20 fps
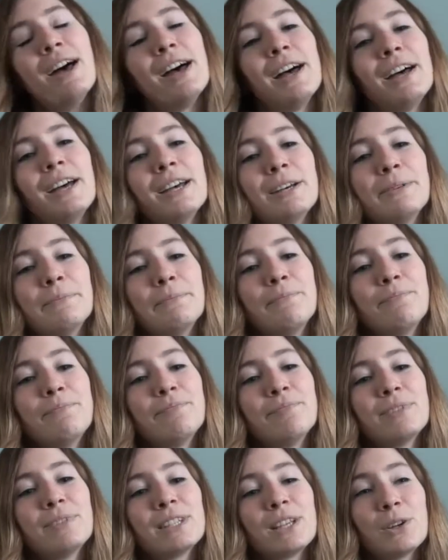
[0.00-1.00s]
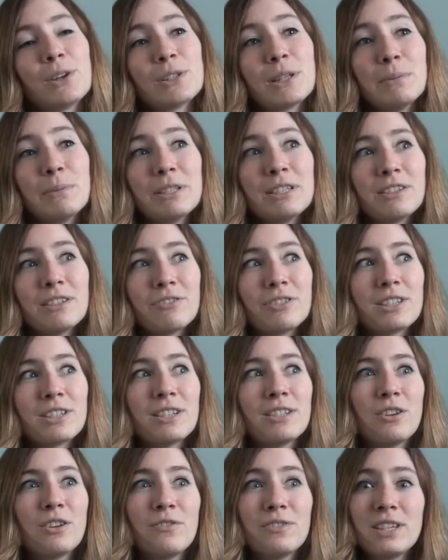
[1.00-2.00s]
So some of the
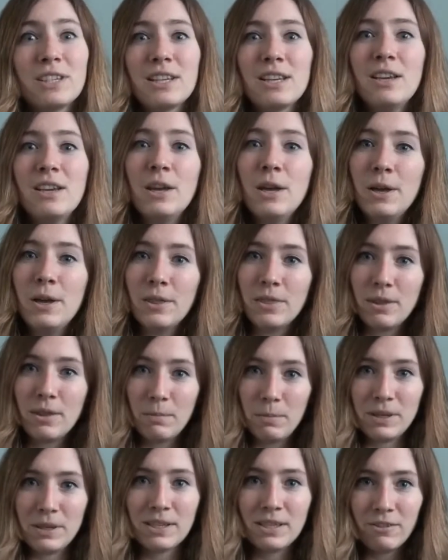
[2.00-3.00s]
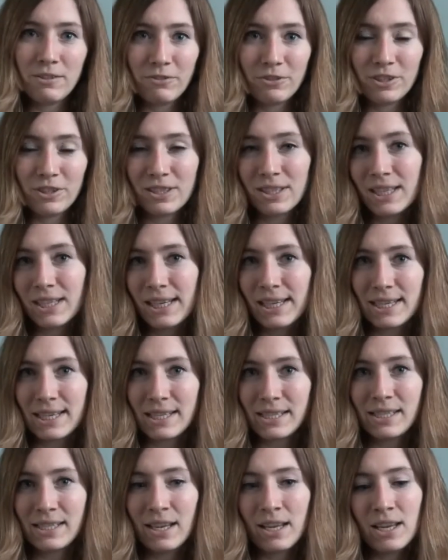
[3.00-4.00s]
differences, obviously, the big difference
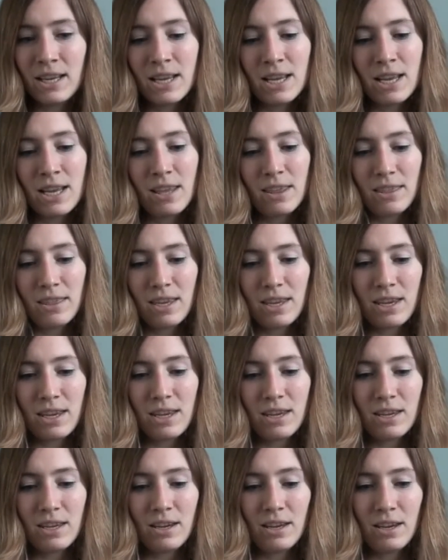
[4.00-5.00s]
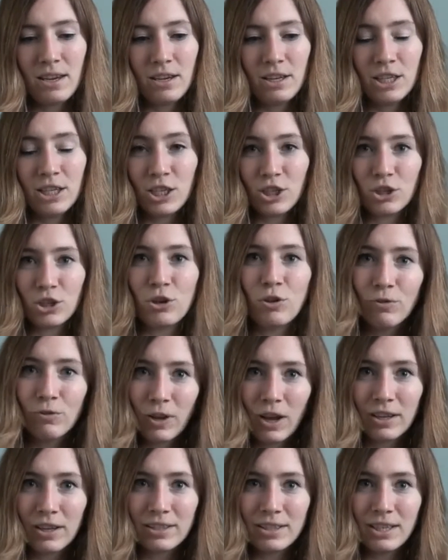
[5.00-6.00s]
is the addition of
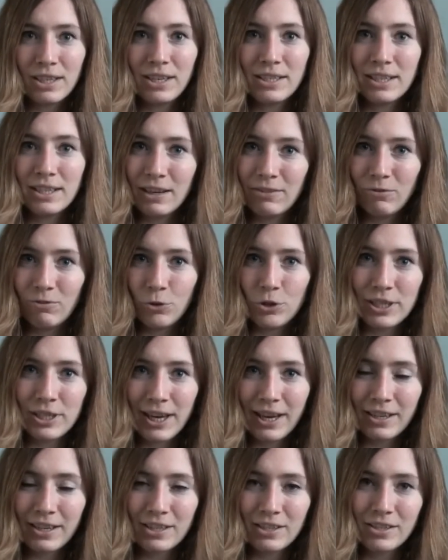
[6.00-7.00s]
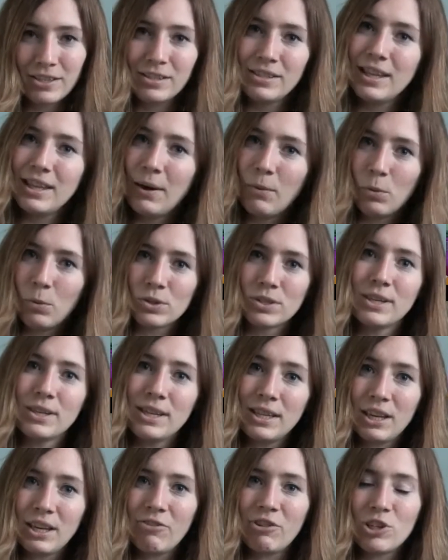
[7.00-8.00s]
cutscenes and voice actors that wasn't
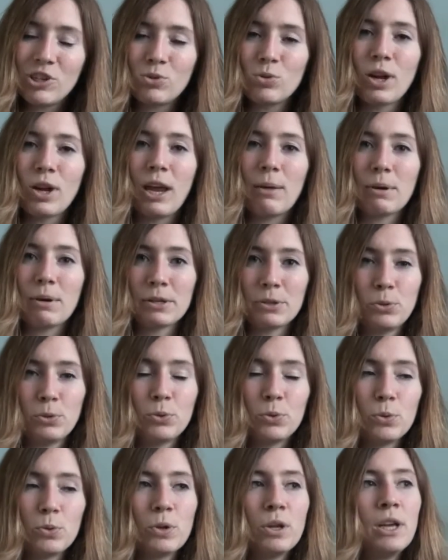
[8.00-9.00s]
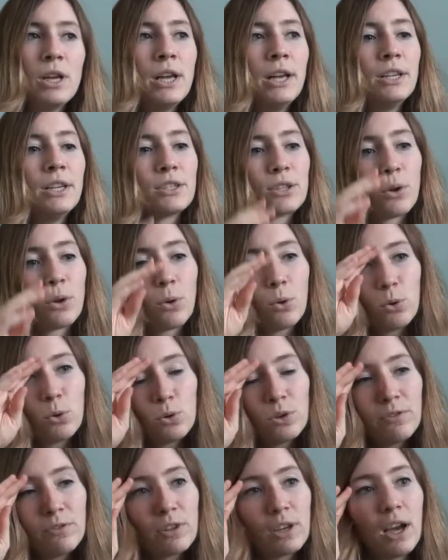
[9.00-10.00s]
in the original game at all. So
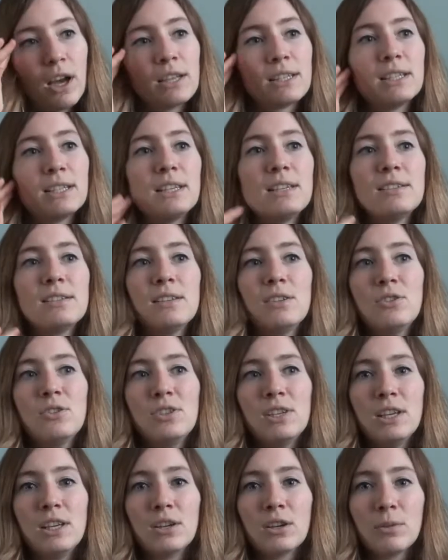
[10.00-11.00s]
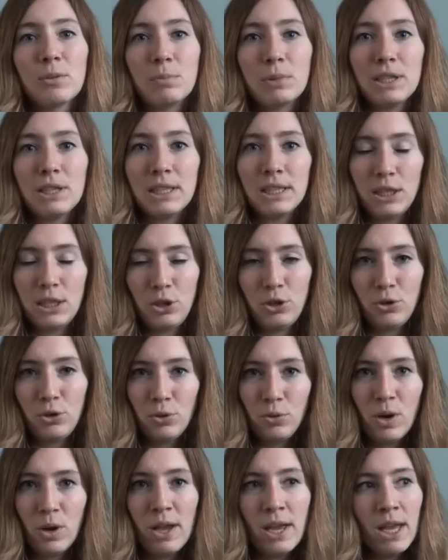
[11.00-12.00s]
all of the cutscenes that you see are completely
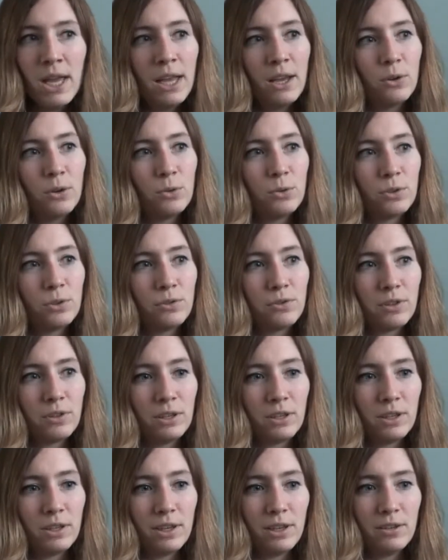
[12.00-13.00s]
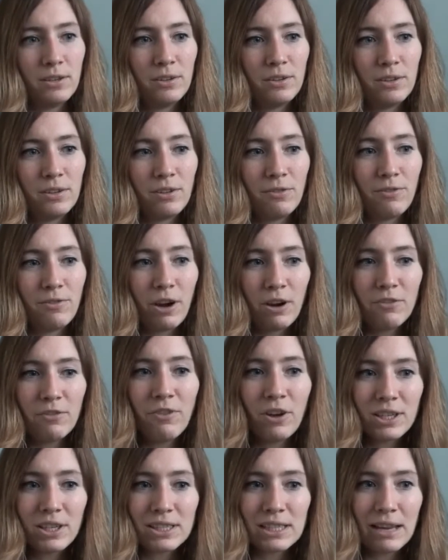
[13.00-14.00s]
new. All of the very
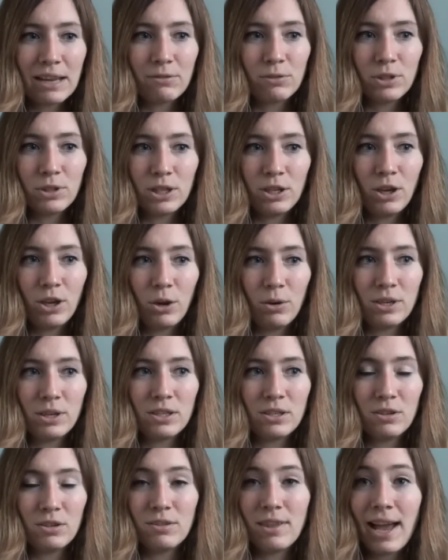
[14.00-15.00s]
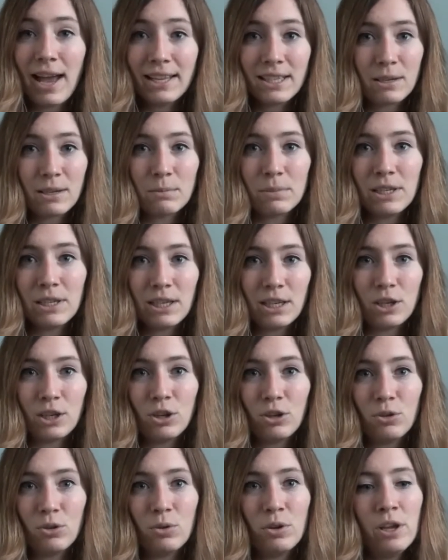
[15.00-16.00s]
first level that you go into, that's completely
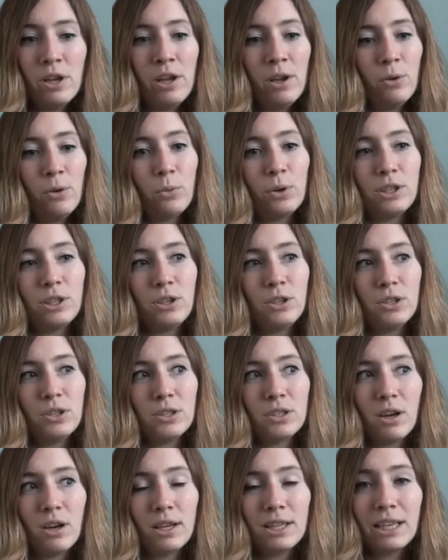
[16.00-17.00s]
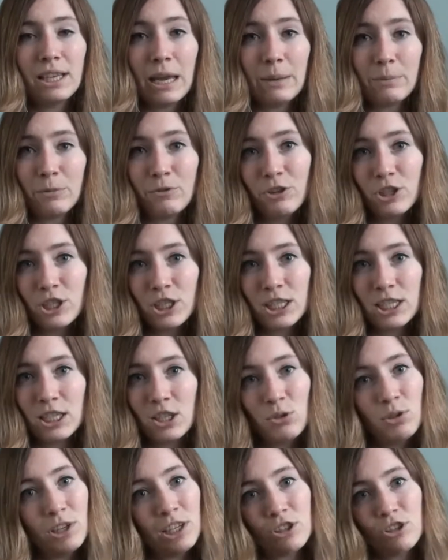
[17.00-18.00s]
new. When you started the game originally,
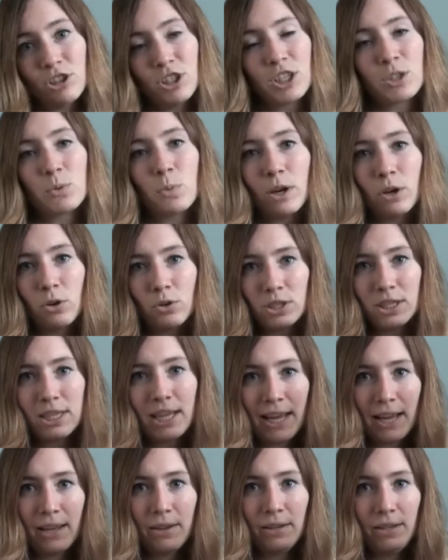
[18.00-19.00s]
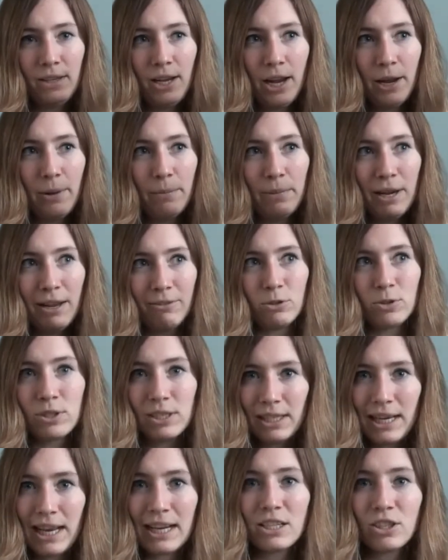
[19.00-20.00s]
you literally just went onto that level
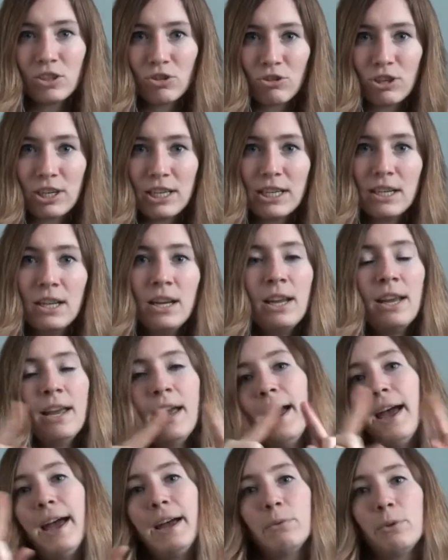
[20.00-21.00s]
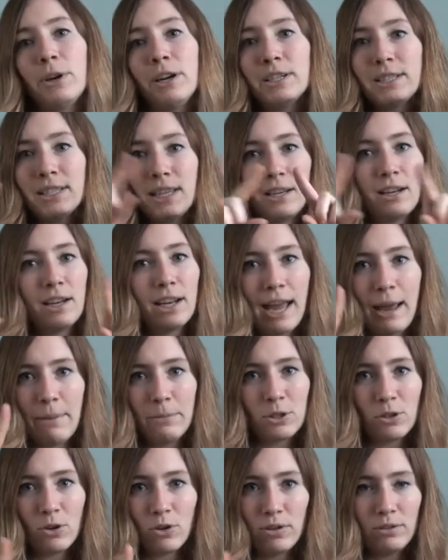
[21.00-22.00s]
select screen where it said
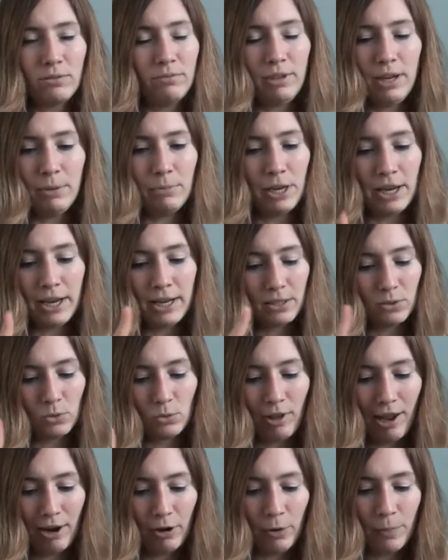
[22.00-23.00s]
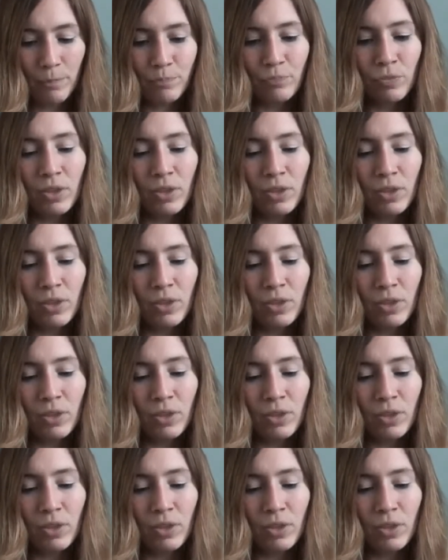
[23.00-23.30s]
Amazon, Himalayas and all that lot.